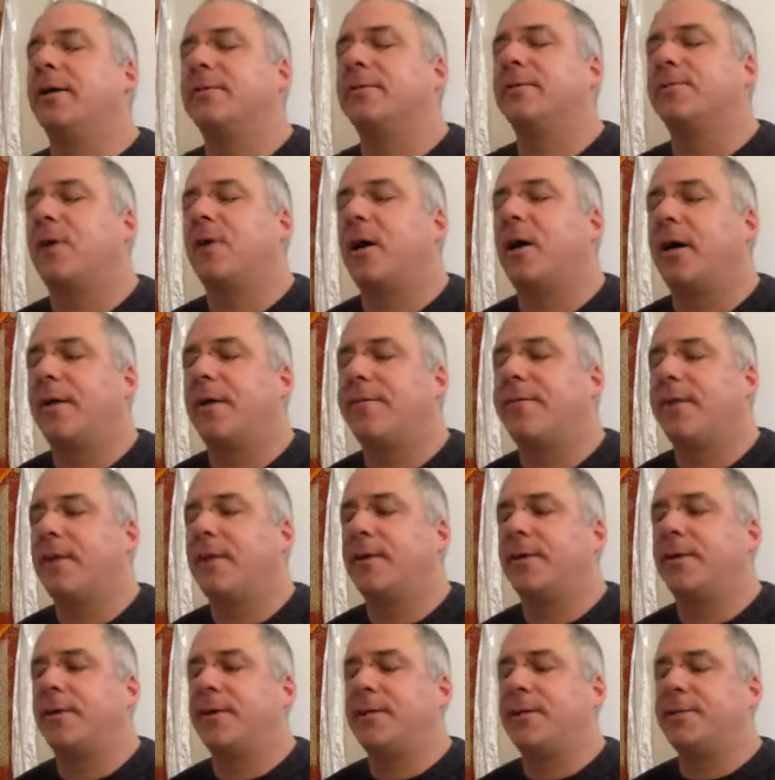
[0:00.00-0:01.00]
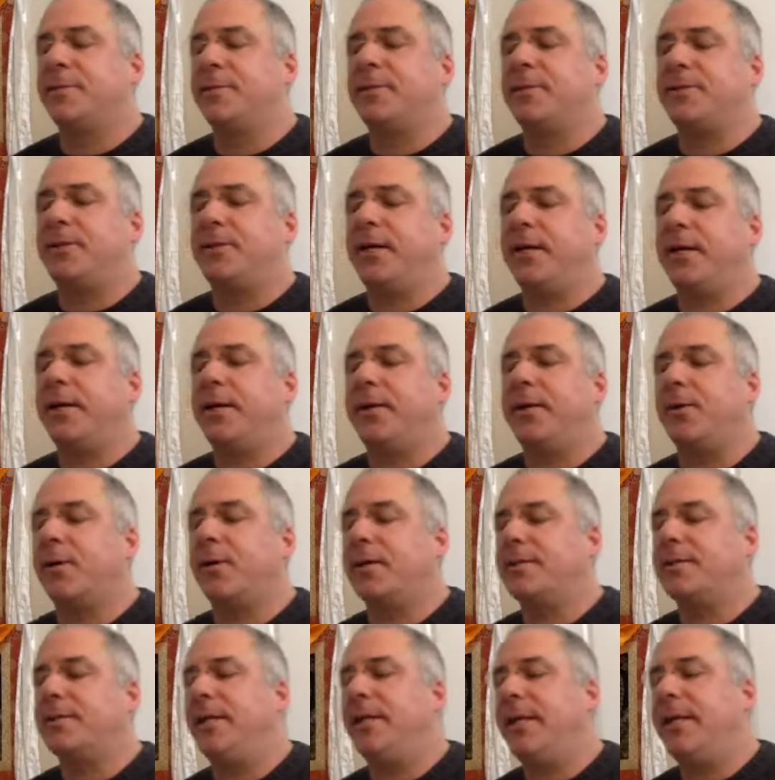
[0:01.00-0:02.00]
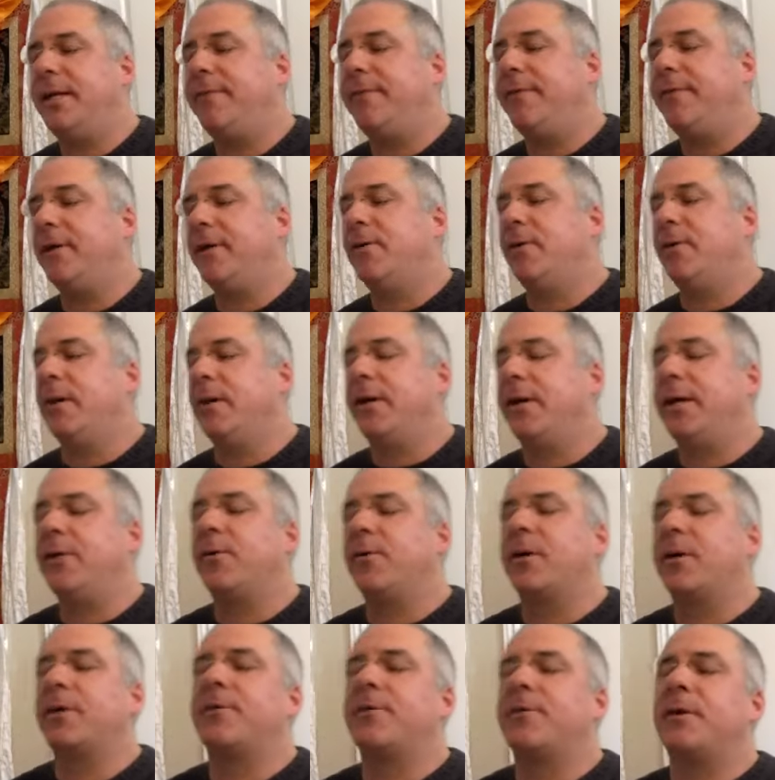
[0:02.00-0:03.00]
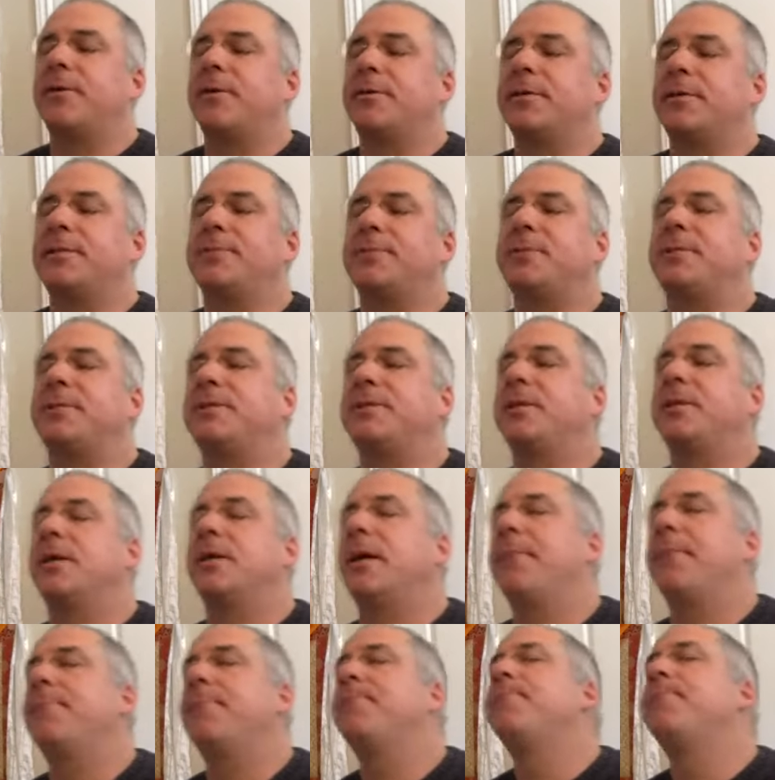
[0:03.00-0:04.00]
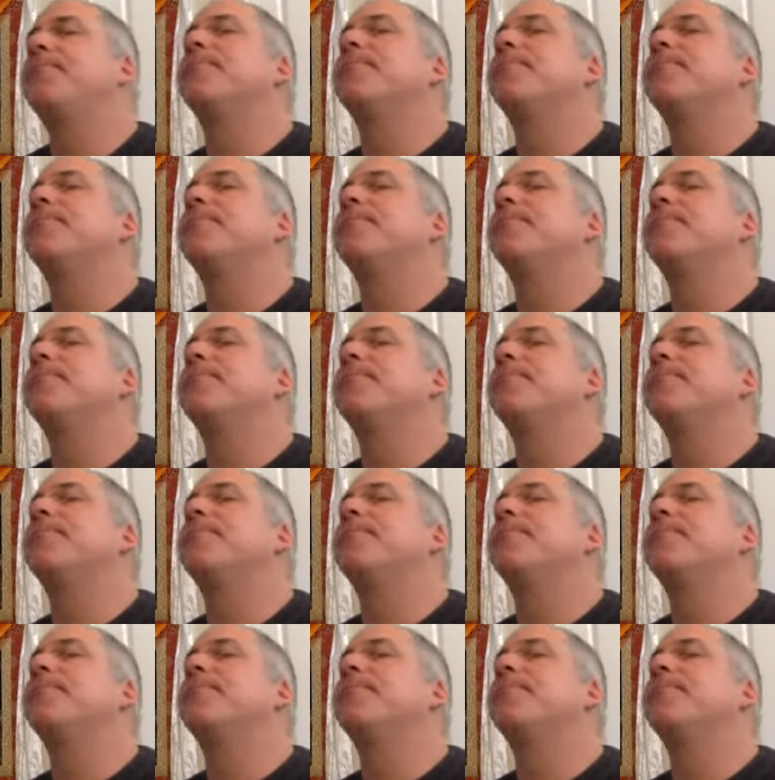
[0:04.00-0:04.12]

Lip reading: Rockefeller Christmas tree in New York City, if you go to New York around Christmas time.